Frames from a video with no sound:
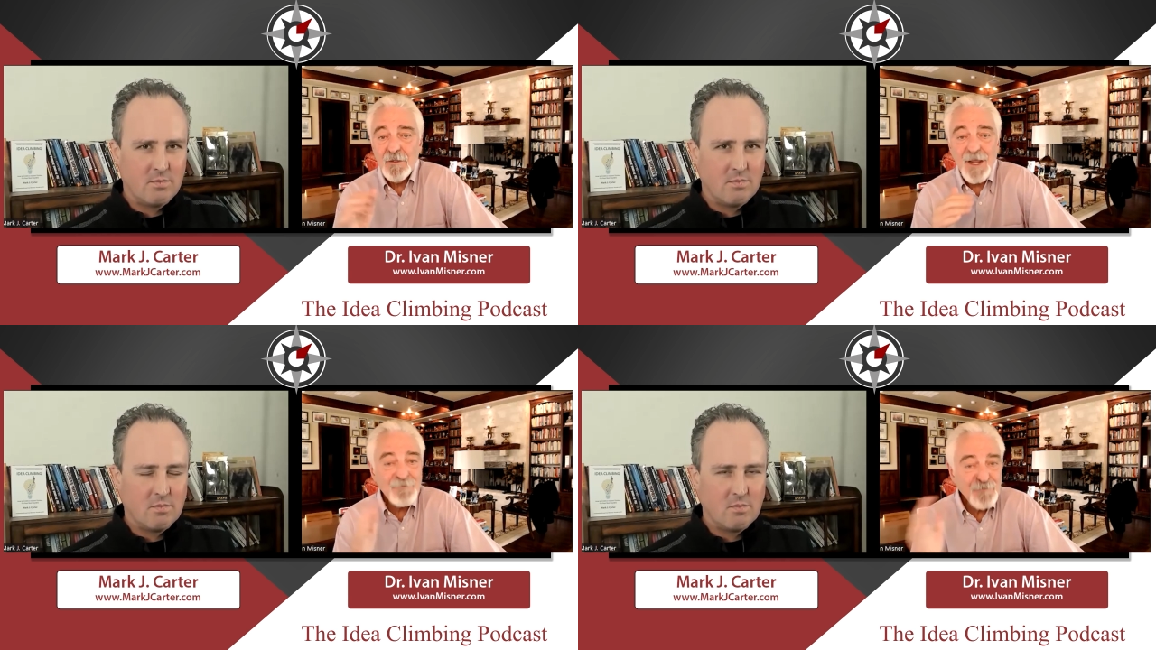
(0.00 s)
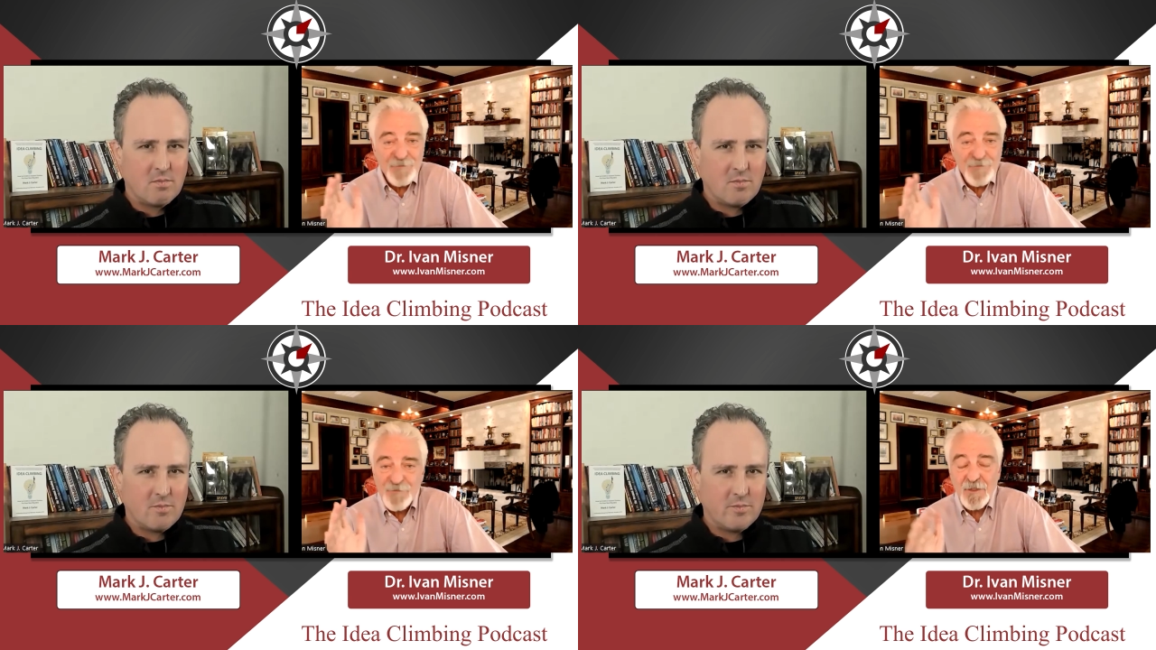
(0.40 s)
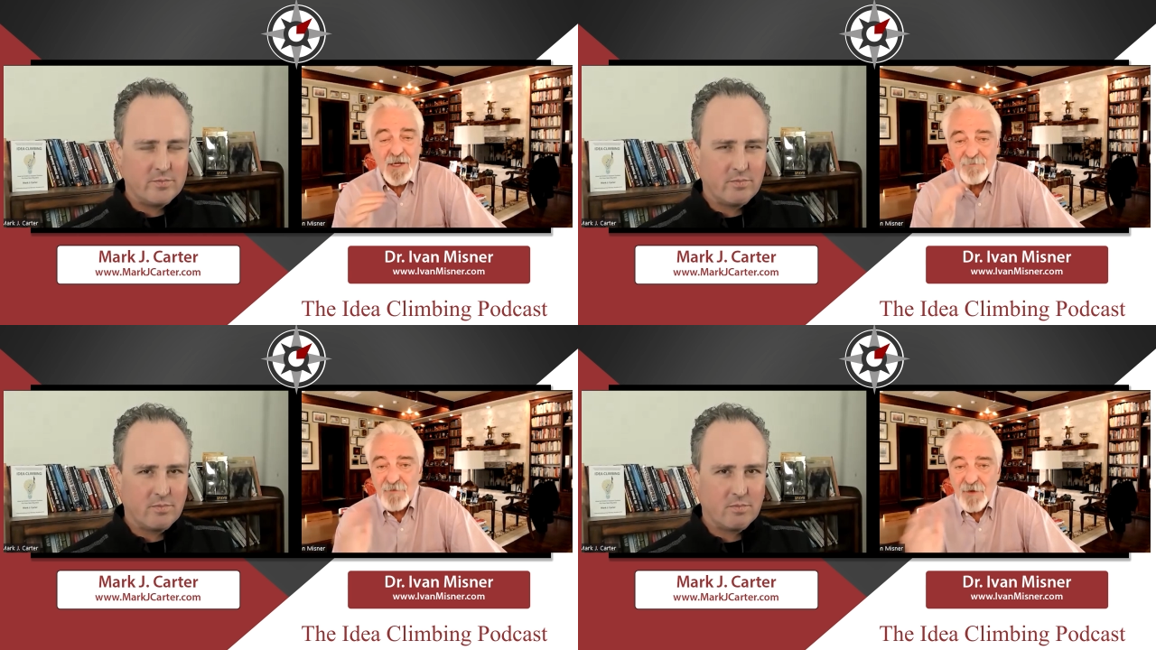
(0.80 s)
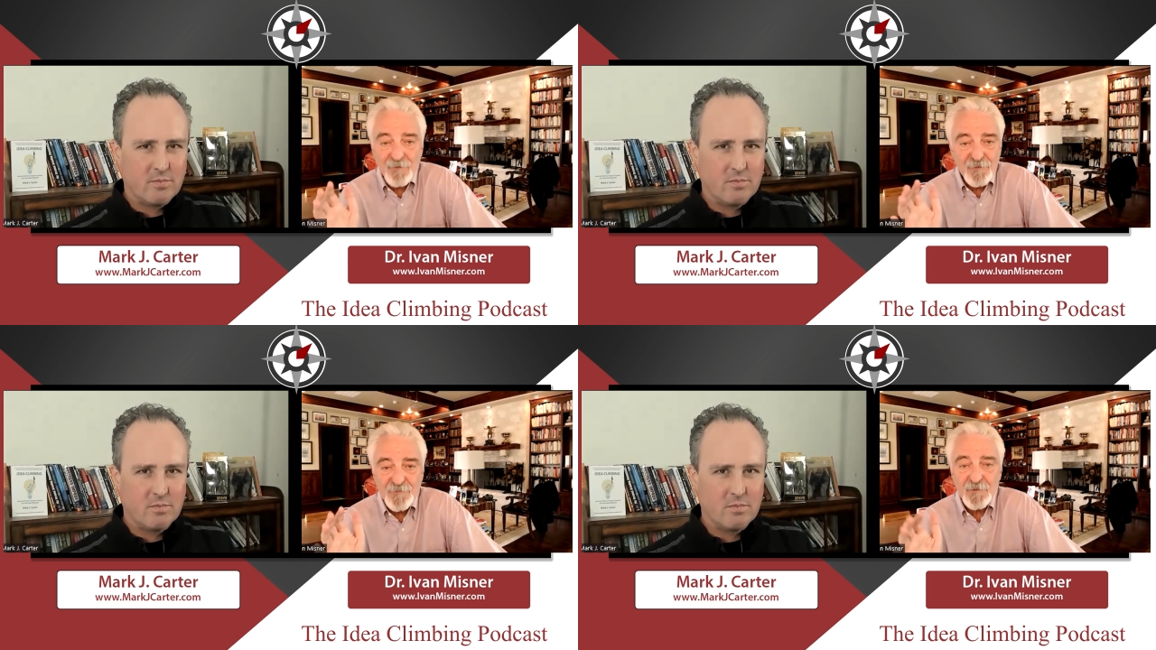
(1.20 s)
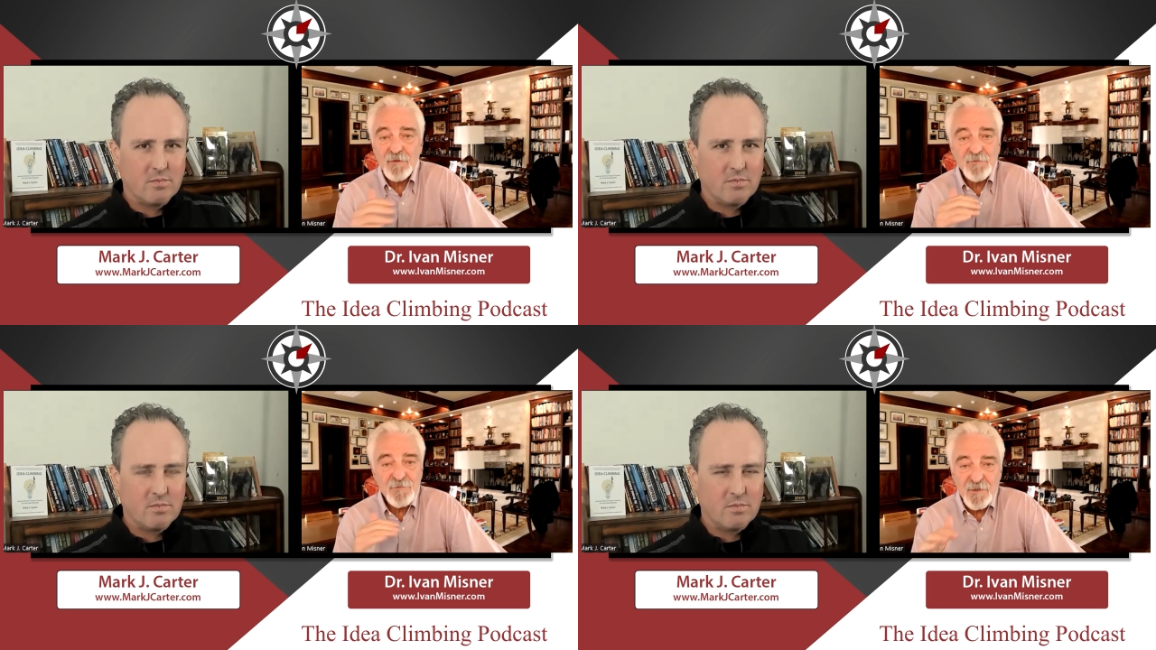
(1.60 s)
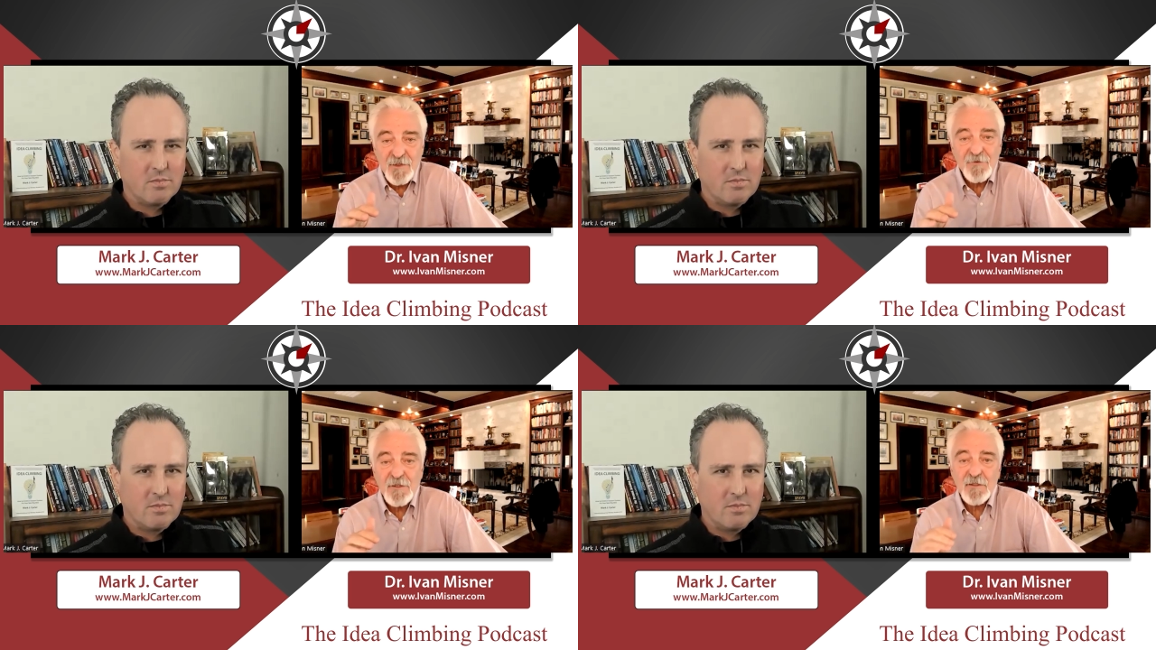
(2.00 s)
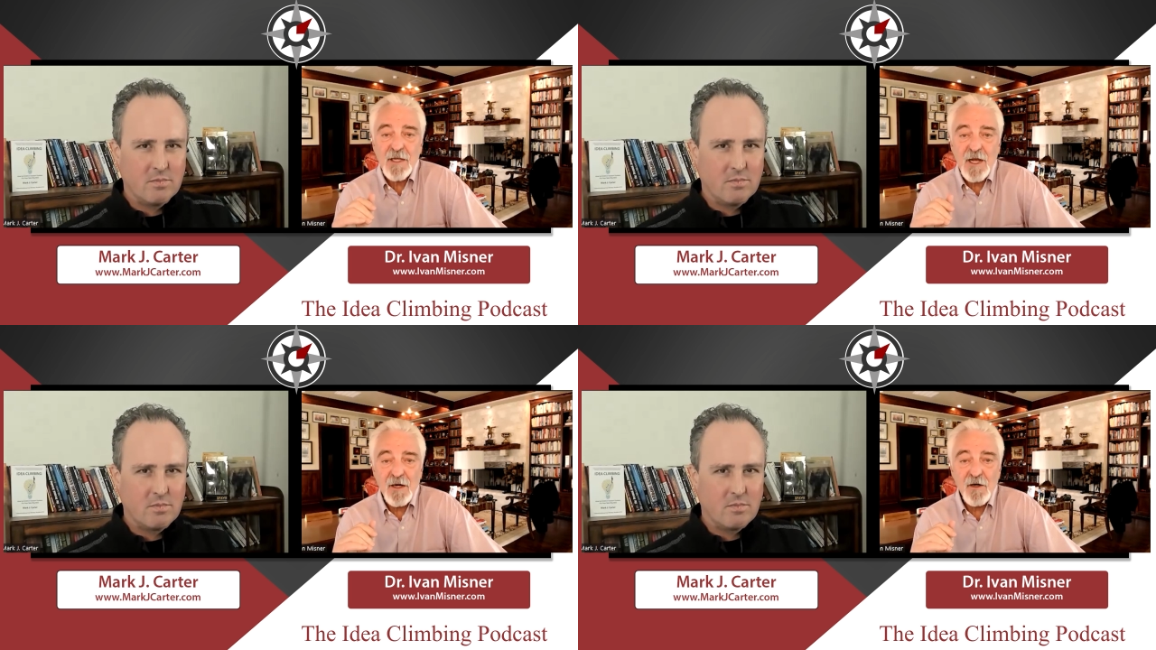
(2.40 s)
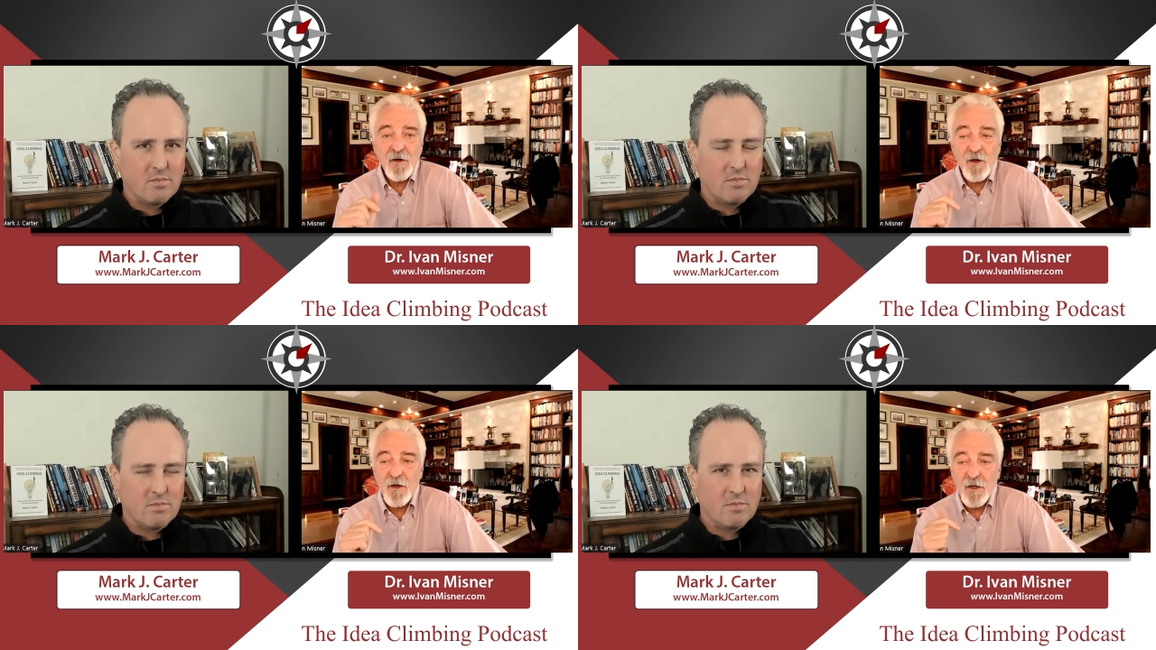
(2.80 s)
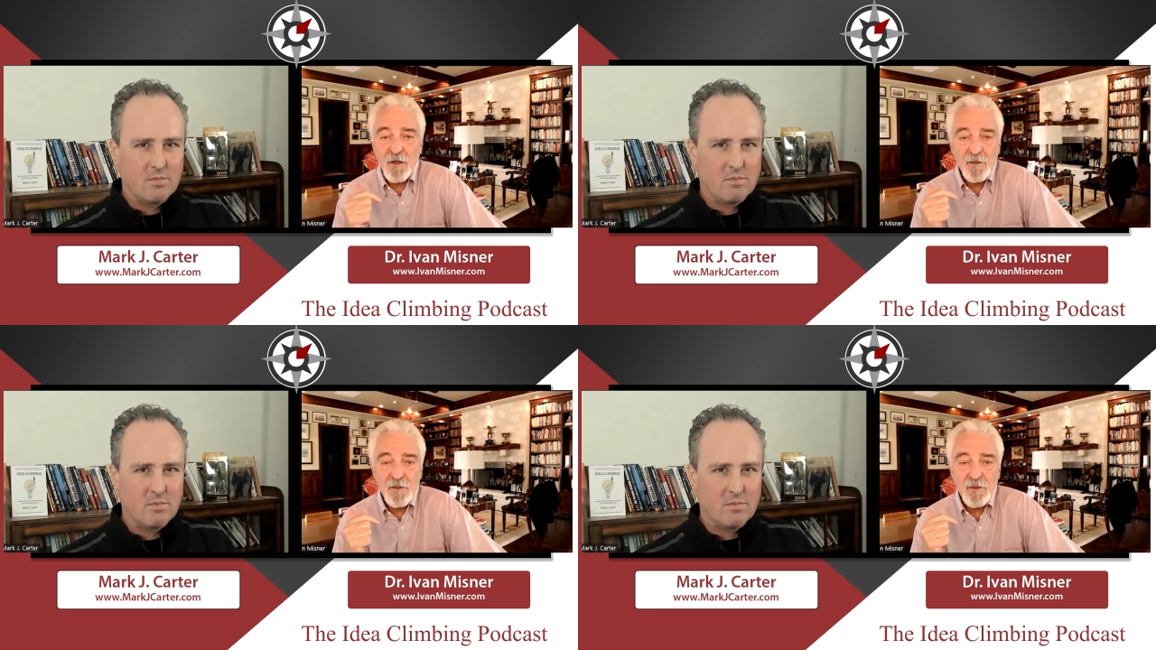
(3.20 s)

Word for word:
Speaker 1: Every study I've ever seen is significantly higher uh,